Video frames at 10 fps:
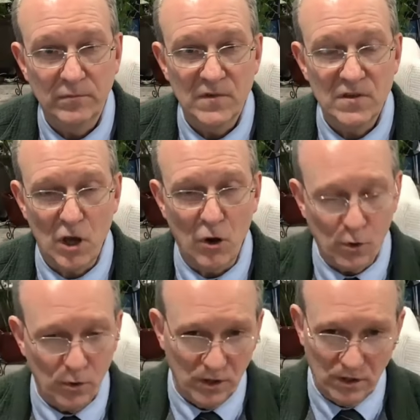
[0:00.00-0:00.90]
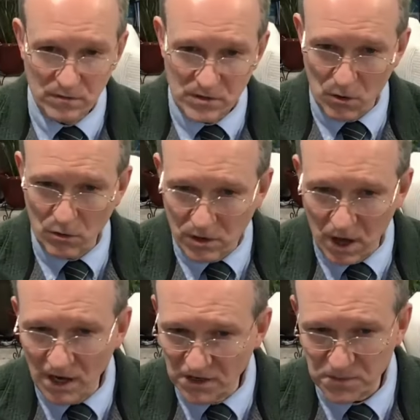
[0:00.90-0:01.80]
So
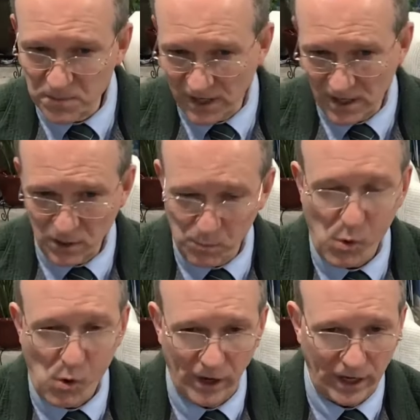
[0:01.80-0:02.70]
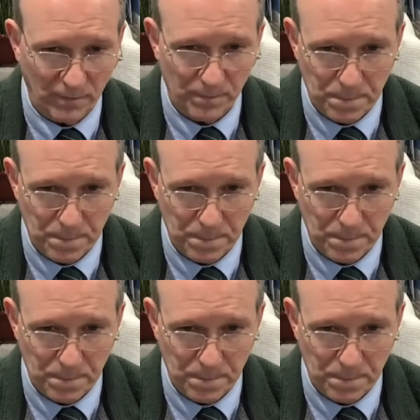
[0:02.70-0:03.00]
God is making a point,